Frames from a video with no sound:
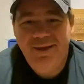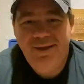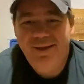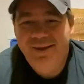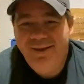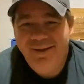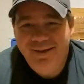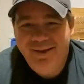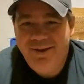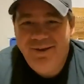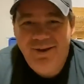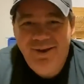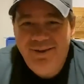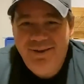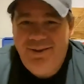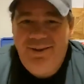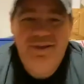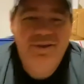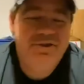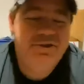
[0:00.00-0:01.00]
like shooting
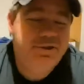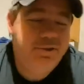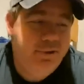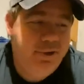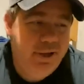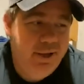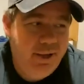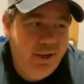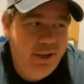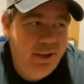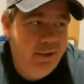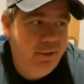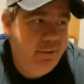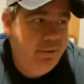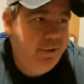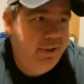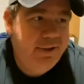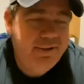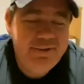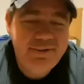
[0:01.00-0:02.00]
it and it's
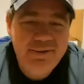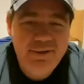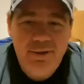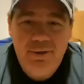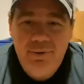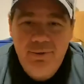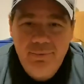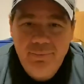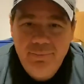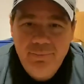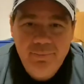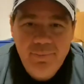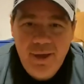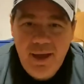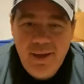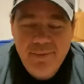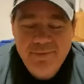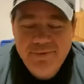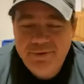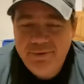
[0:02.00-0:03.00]
still absolutely
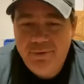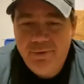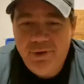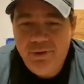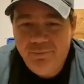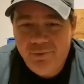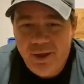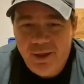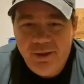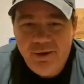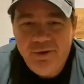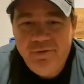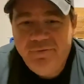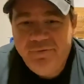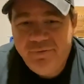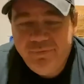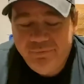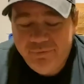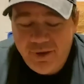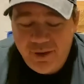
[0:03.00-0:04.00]
relevant
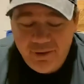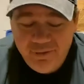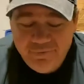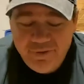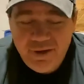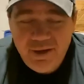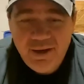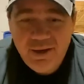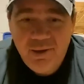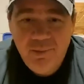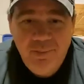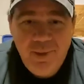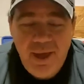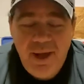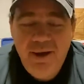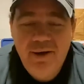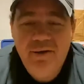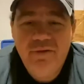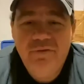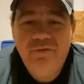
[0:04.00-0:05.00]
and competitive.
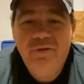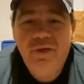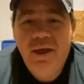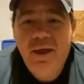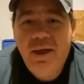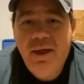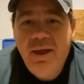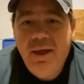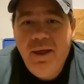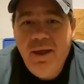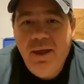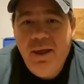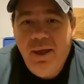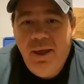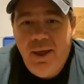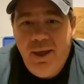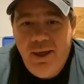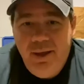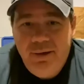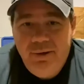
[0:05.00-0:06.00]
And
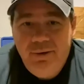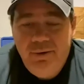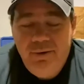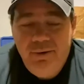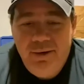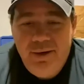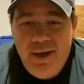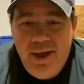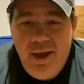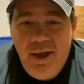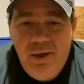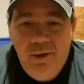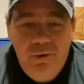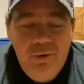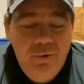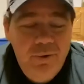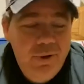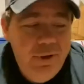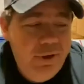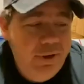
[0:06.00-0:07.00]
now
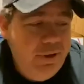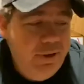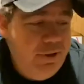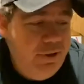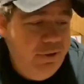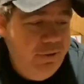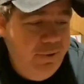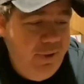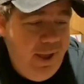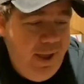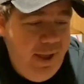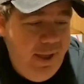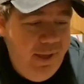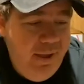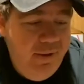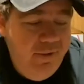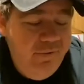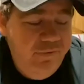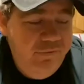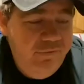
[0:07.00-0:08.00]
you have,
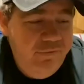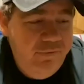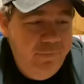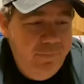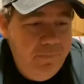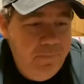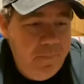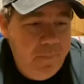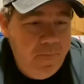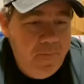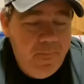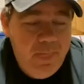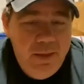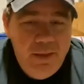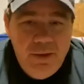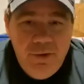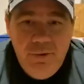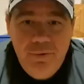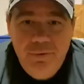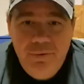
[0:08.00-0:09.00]
the
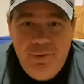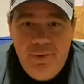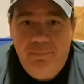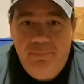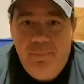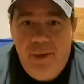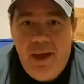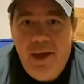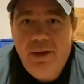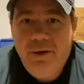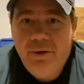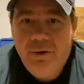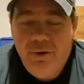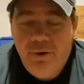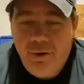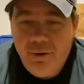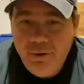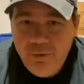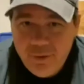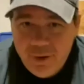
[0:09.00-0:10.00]
modern
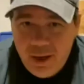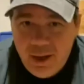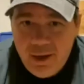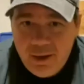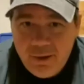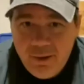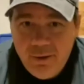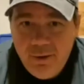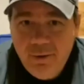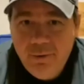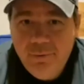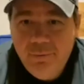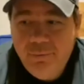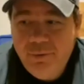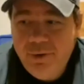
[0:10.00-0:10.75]
autococker, which,